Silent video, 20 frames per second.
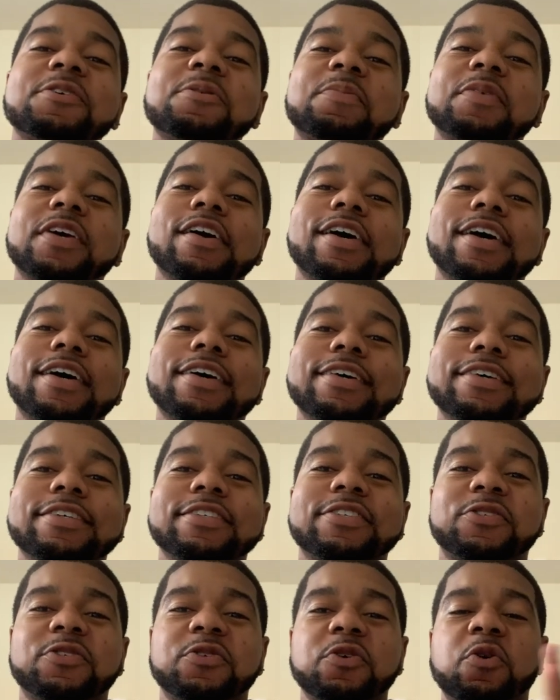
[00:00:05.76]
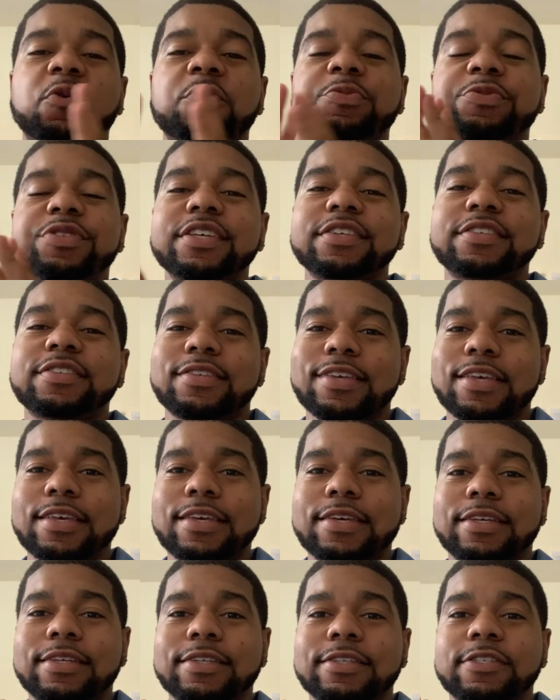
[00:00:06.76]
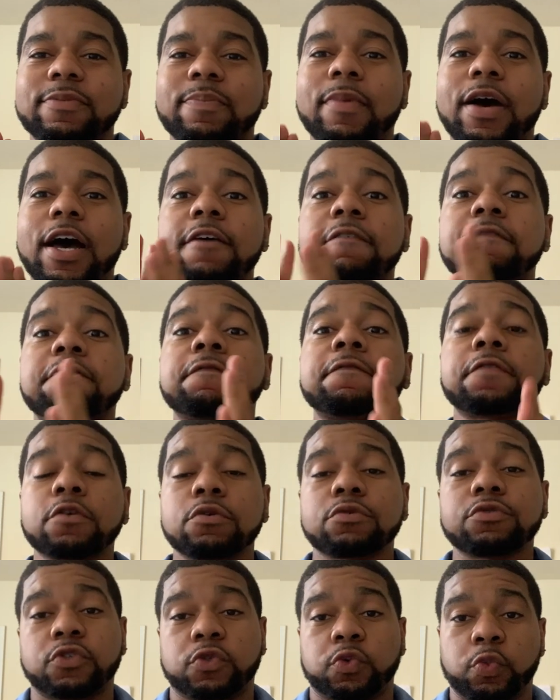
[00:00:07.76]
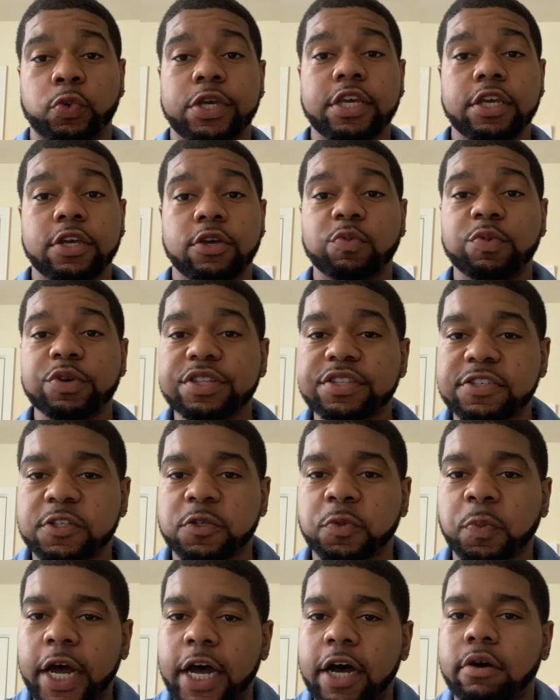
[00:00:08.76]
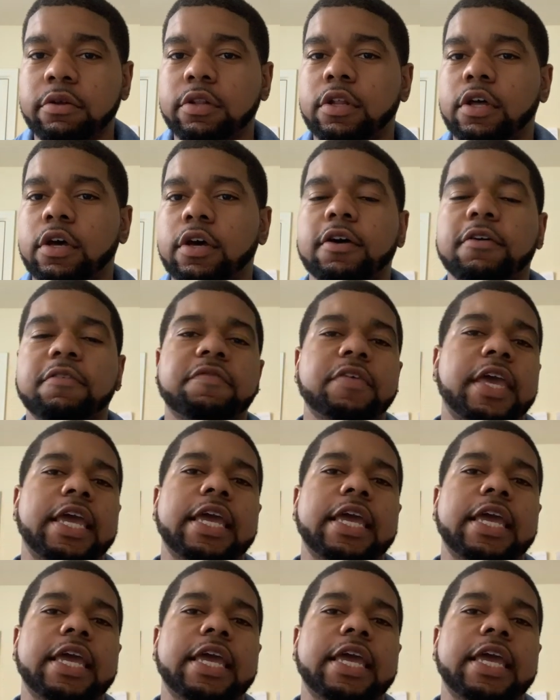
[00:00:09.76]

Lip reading: up, guys? So this is my first week with Smilelove,